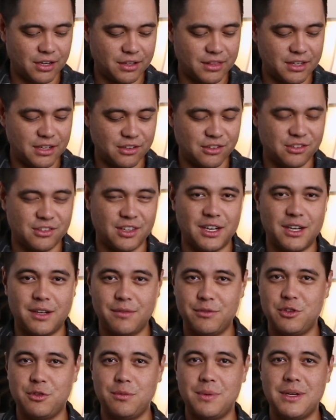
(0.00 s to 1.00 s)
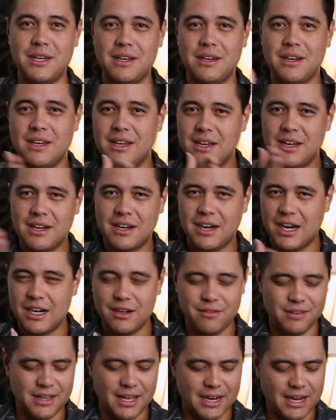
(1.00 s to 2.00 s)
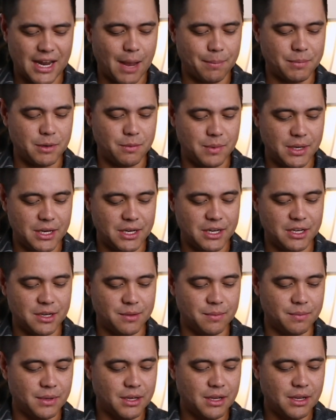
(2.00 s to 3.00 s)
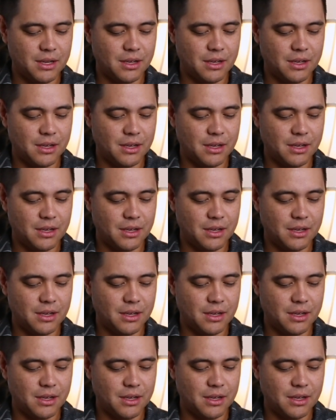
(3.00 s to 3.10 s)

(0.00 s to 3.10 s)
I think it's set up to be kind of in that happy medium,